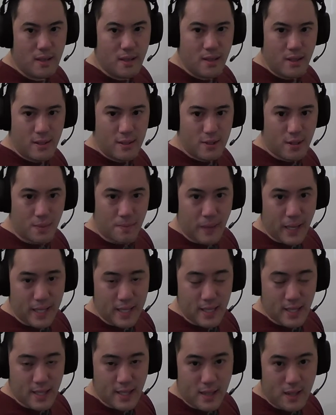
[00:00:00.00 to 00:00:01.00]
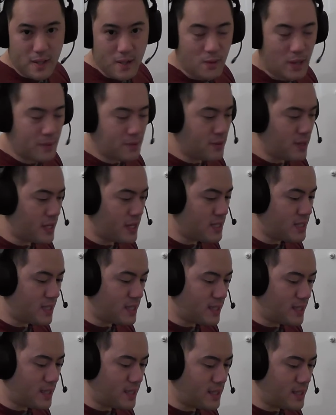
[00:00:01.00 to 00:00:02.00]
So basically, what I'm trying to say
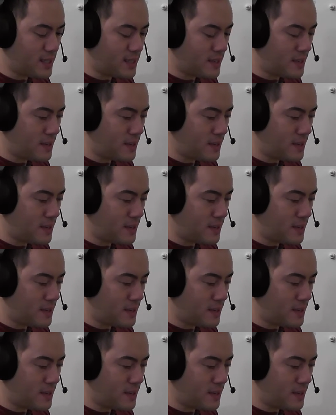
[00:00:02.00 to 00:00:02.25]
is,